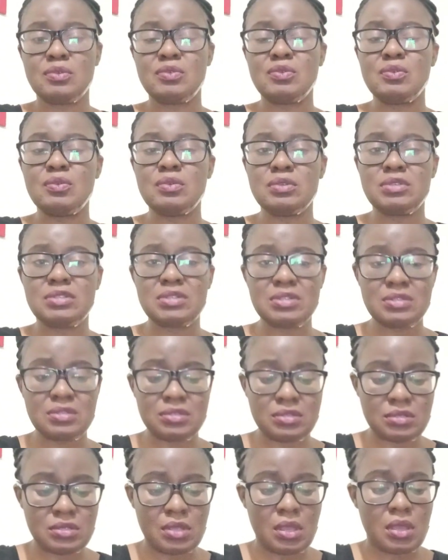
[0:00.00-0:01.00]
You
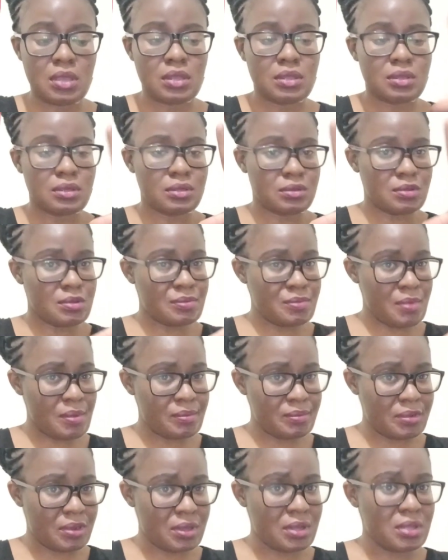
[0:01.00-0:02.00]
just
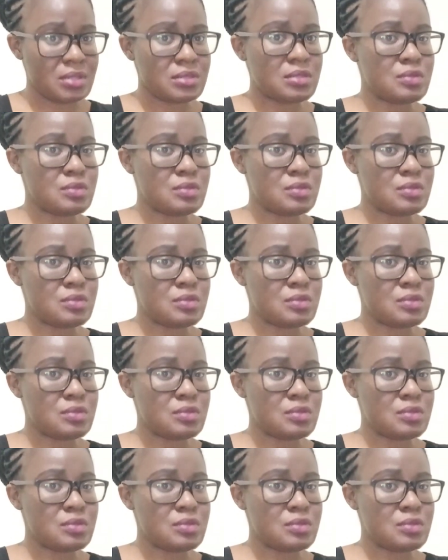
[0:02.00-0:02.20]
remember